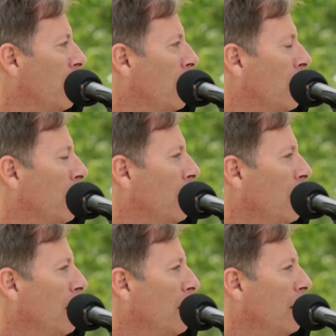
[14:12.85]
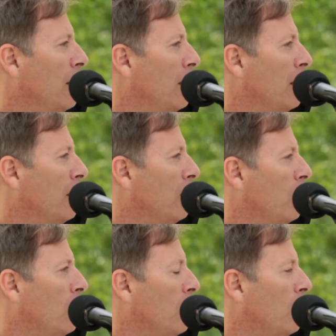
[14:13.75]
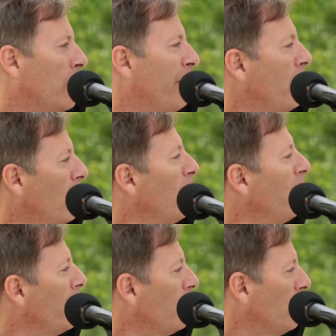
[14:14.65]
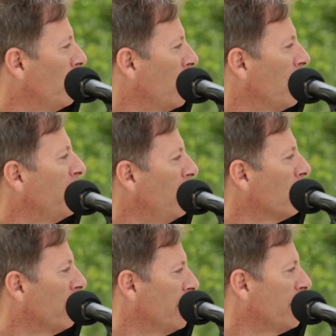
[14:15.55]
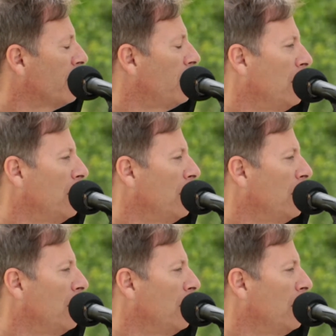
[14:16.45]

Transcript: or the form of it, or the idea of it,